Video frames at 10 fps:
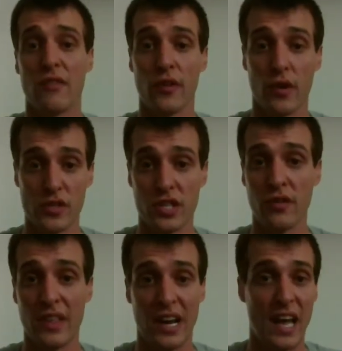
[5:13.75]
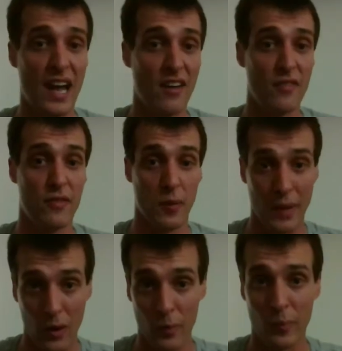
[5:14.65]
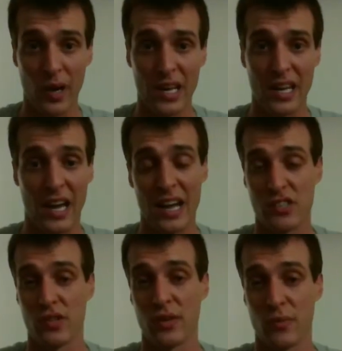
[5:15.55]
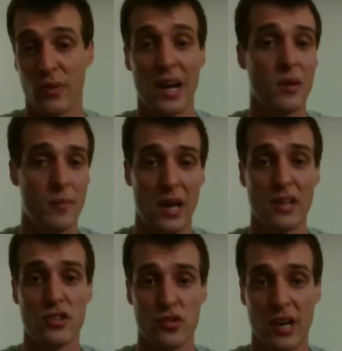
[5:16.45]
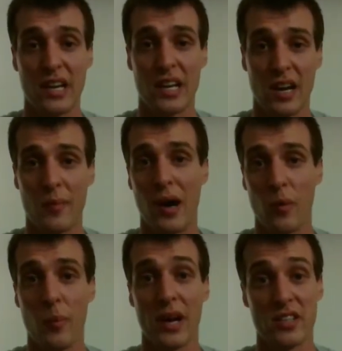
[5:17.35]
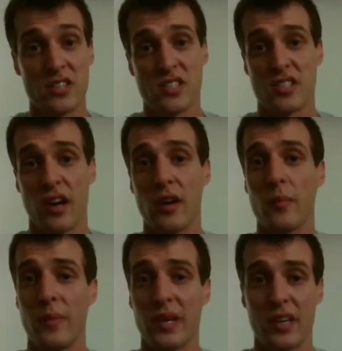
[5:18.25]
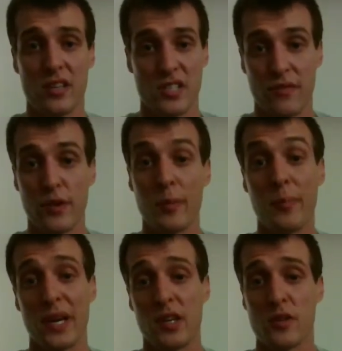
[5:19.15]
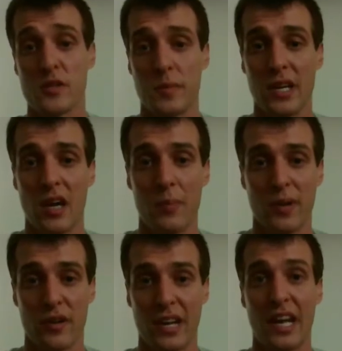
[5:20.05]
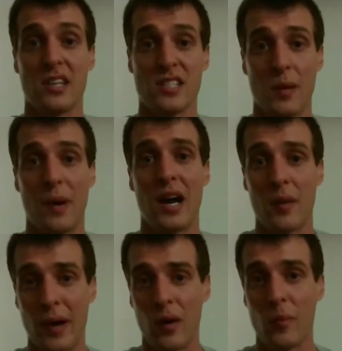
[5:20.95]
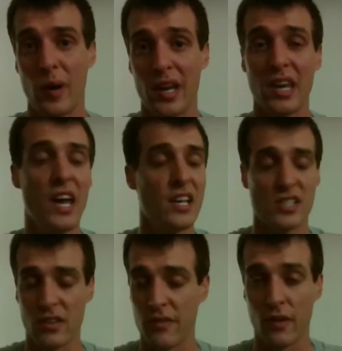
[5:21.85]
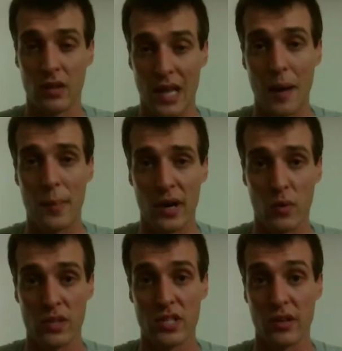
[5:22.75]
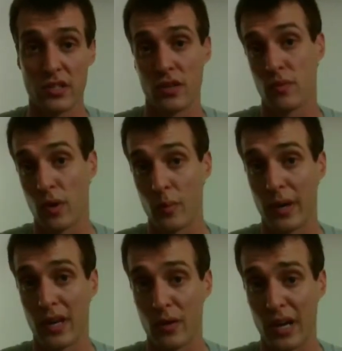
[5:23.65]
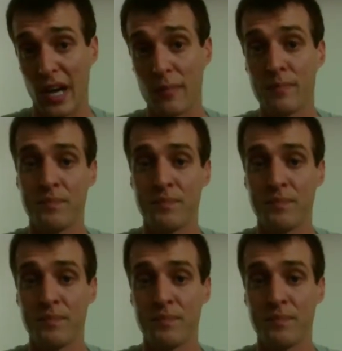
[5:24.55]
For those of you that have a mountain bike, I actually recommend training on a mountain bike to start, because if you can pick your speed up and your cadence up on a mountain bike, it's going to feel a lot better once you get to a road bike. Okay.